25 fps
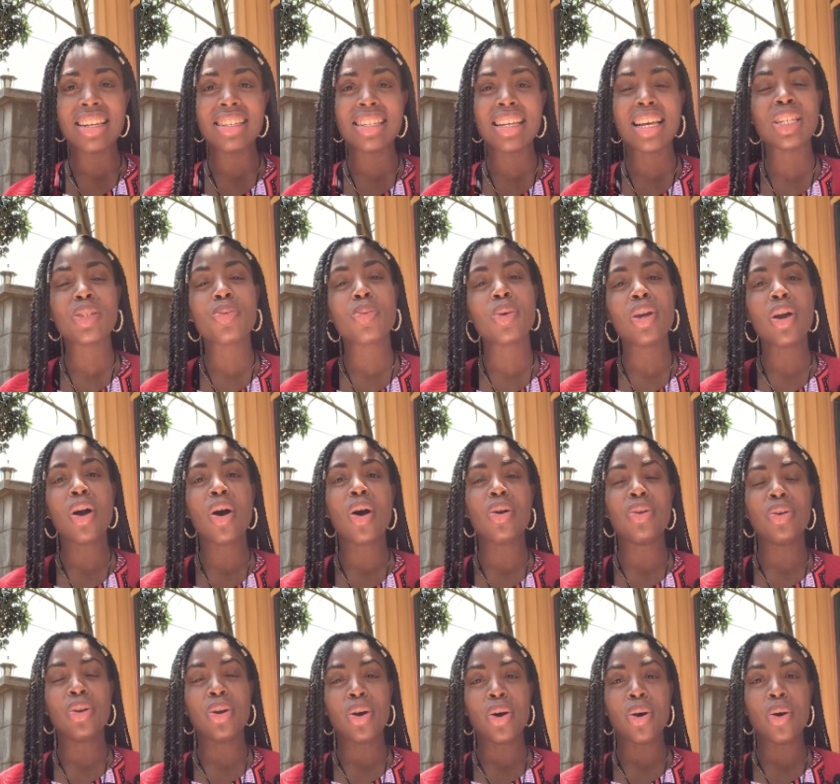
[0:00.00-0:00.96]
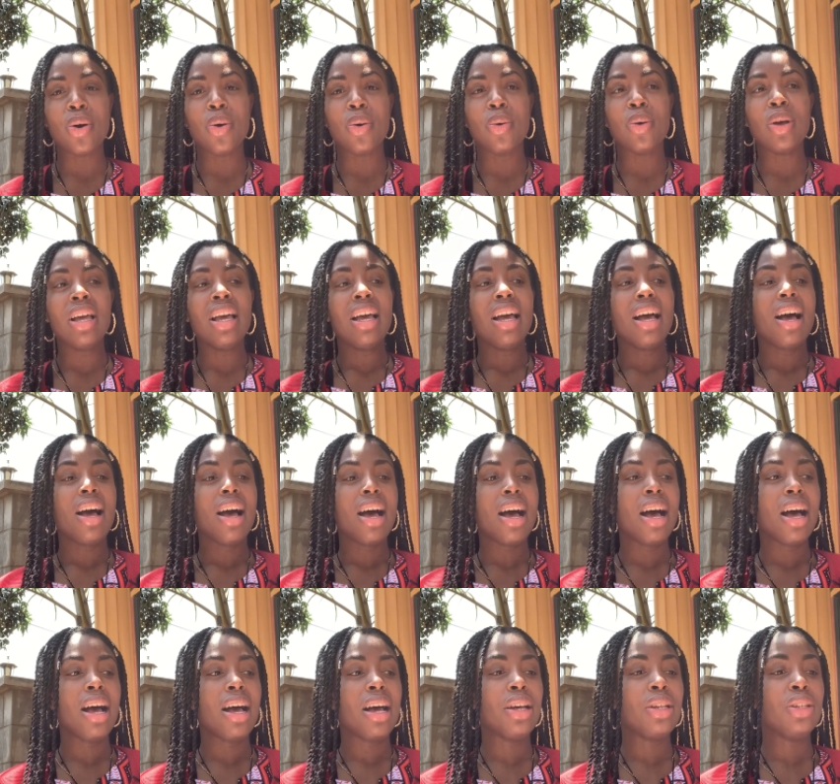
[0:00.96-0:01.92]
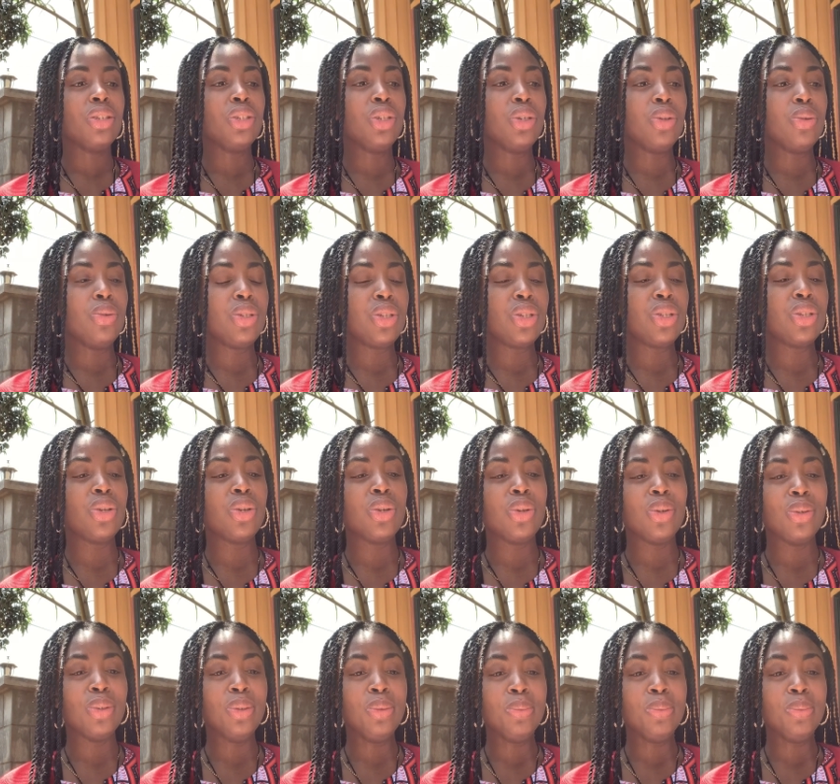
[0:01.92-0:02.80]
as we all know, uh, due to